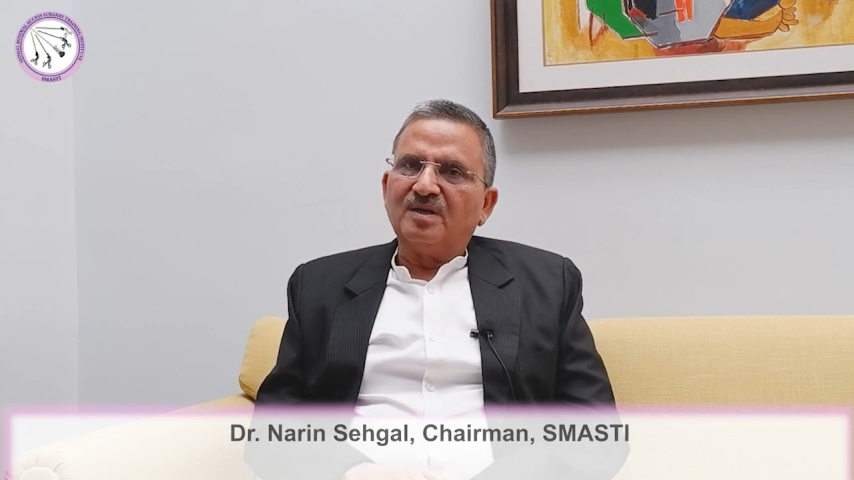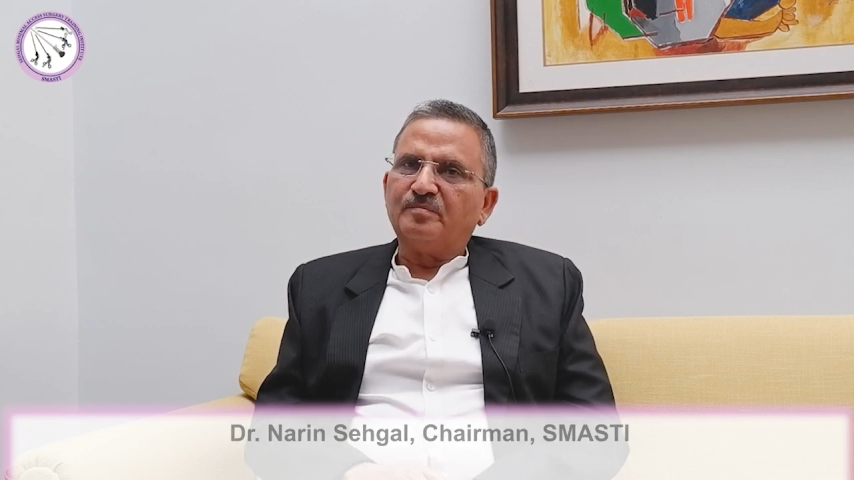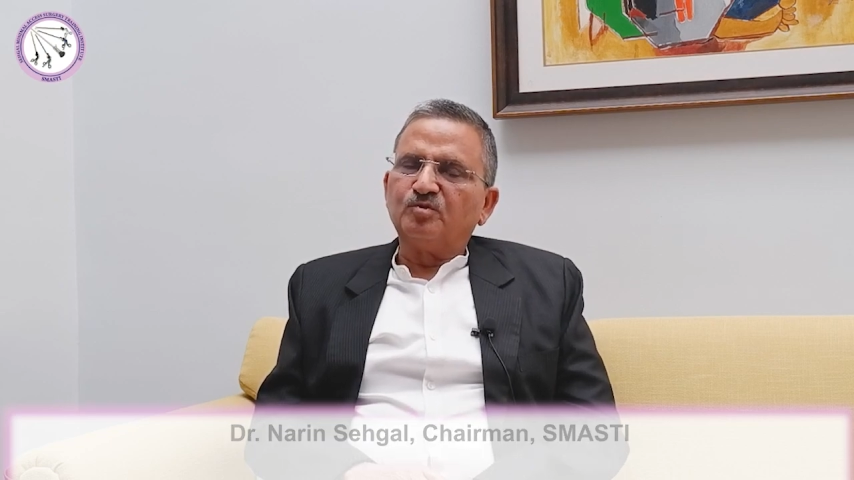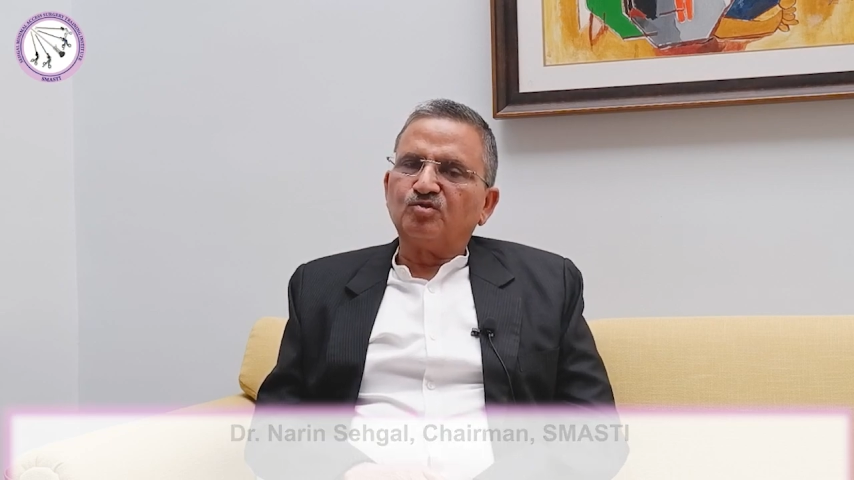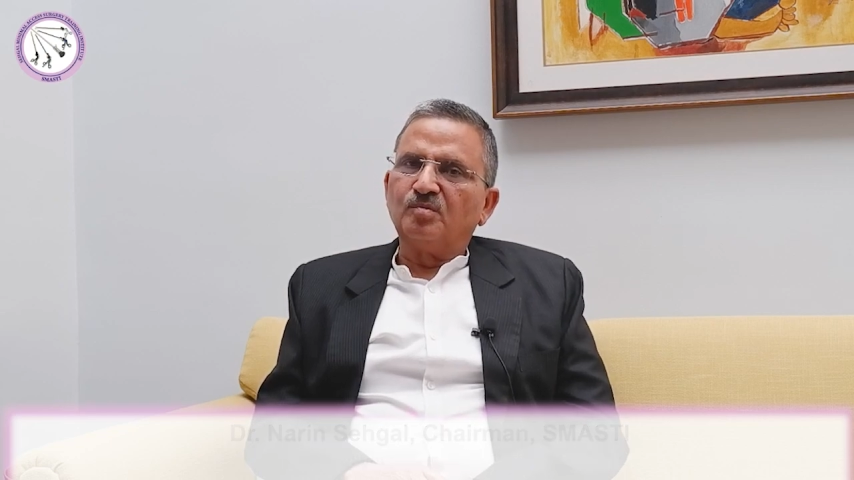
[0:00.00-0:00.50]

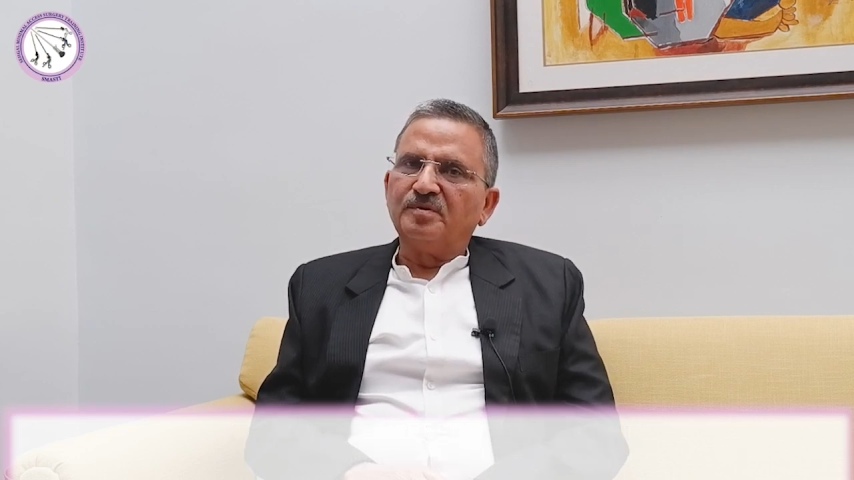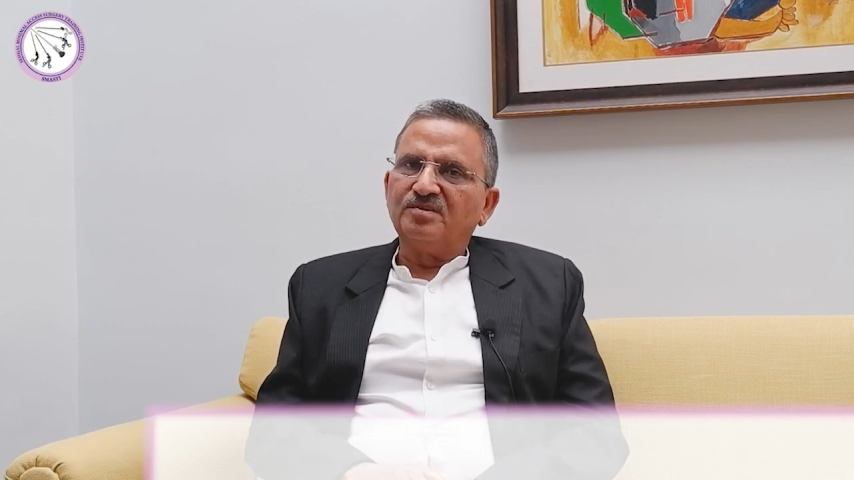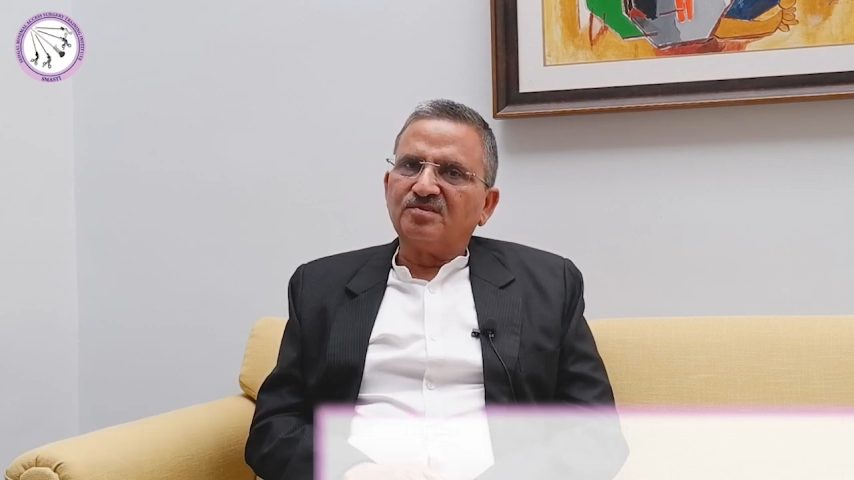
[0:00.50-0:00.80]
laparoscopic